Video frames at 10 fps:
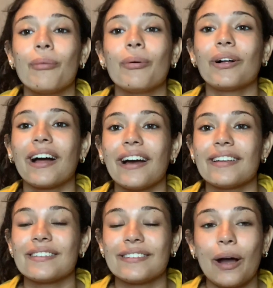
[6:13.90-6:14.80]
Well
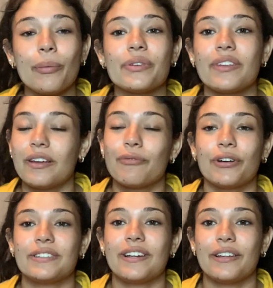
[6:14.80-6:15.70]
guys, that was it for
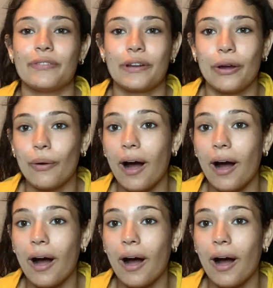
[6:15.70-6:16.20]
today's video.